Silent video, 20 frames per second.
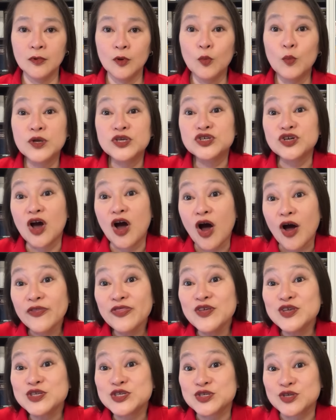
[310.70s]
which on
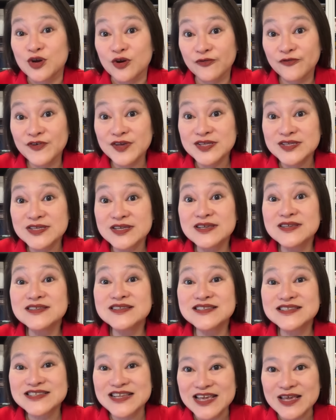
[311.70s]
the surface
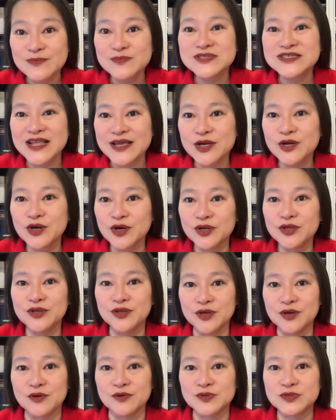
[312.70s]
seems like good
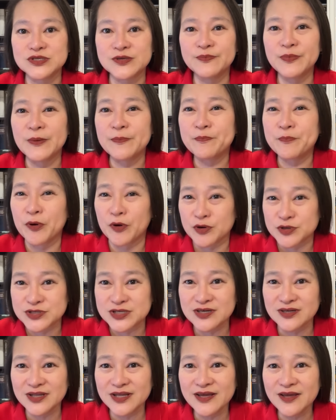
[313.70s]
news, but
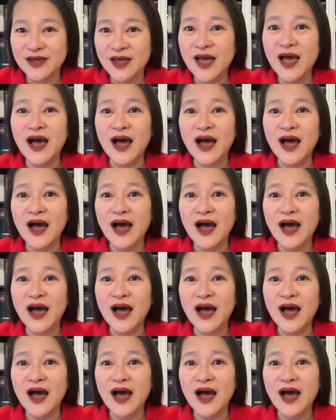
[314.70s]
personally,